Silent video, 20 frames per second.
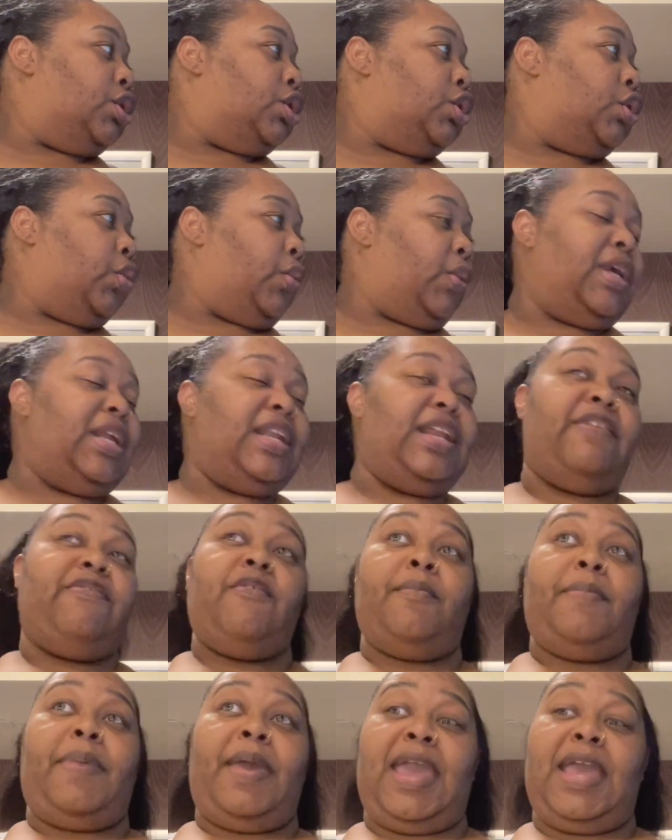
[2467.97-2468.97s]
three
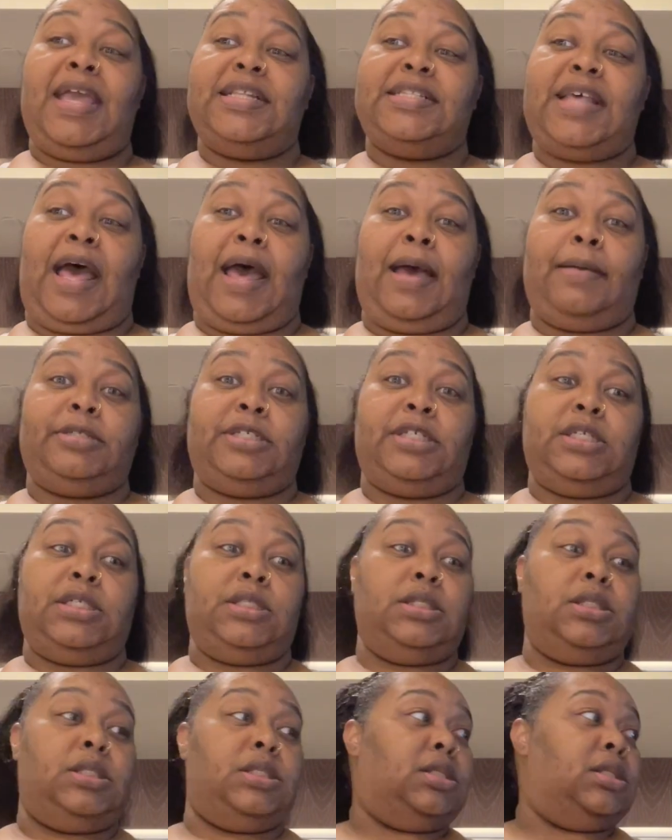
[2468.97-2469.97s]
different pants
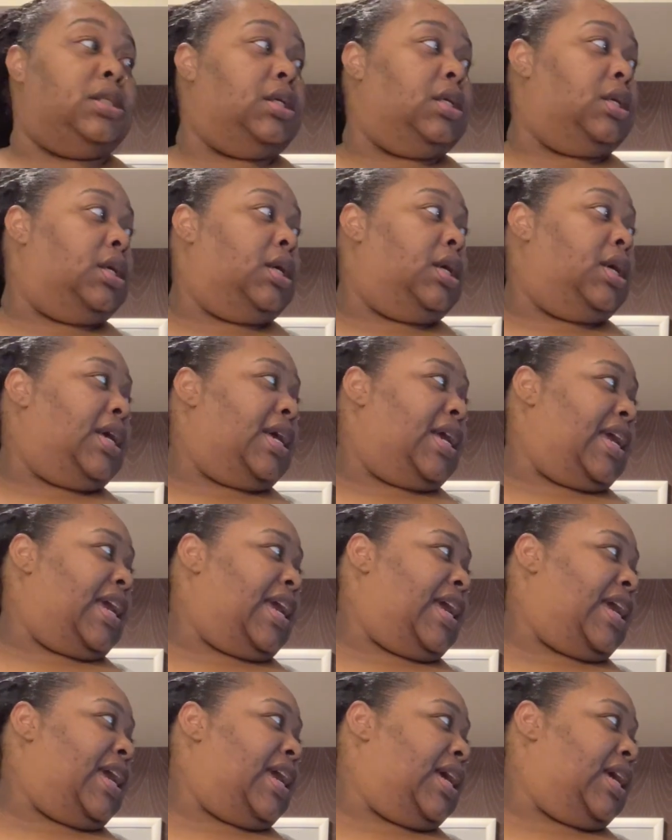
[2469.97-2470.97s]
options,
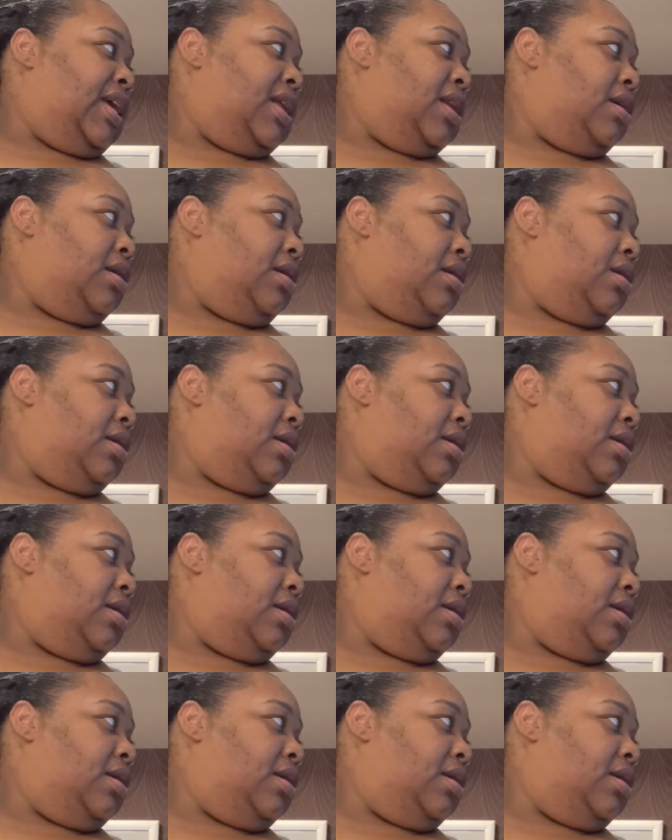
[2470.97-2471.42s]
and